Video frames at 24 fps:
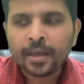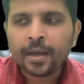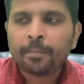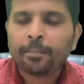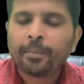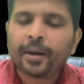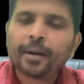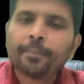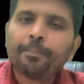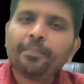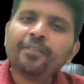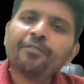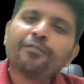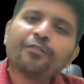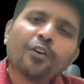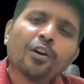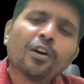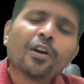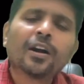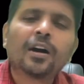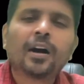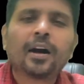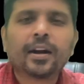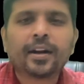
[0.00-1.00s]
But
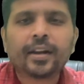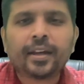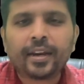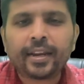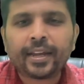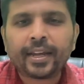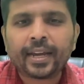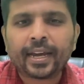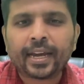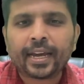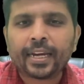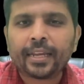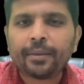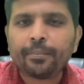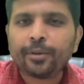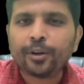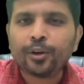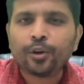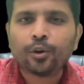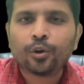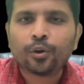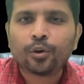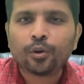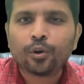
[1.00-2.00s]
before ordering an
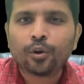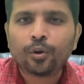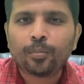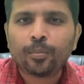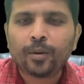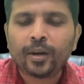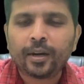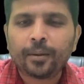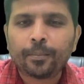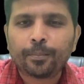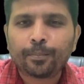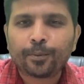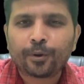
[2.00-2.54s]
immunoglobulin